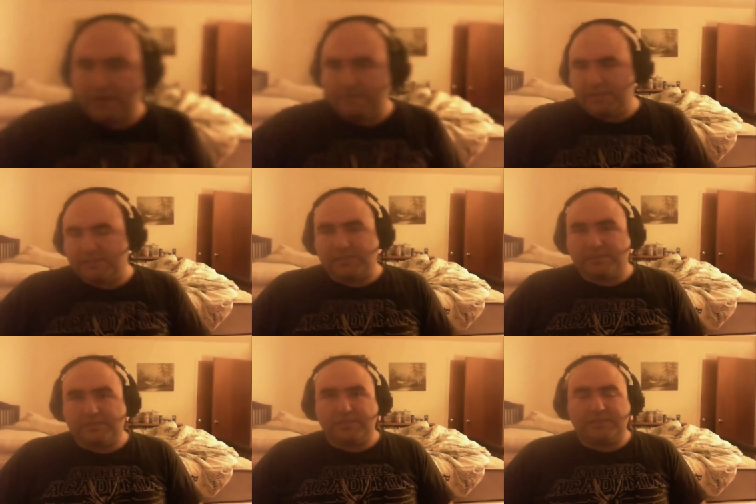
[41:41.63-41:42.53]
Okay.
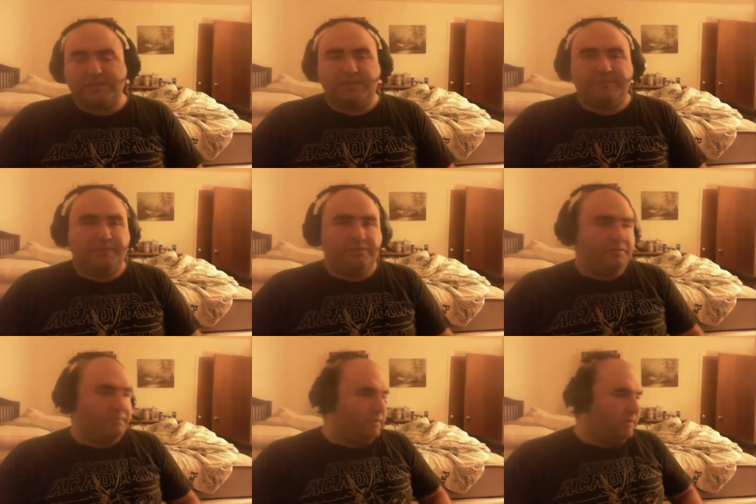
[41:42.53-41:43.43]
That's kind of
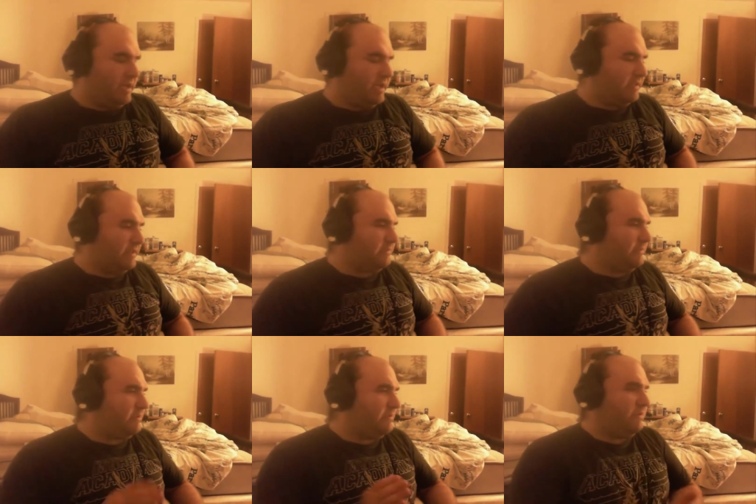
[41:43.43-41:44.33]
adorable. Okay. That's
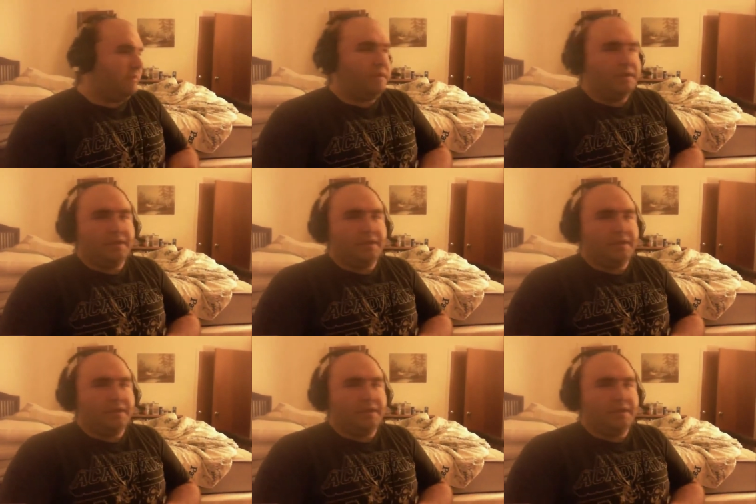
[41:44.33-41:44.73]
pretty cool.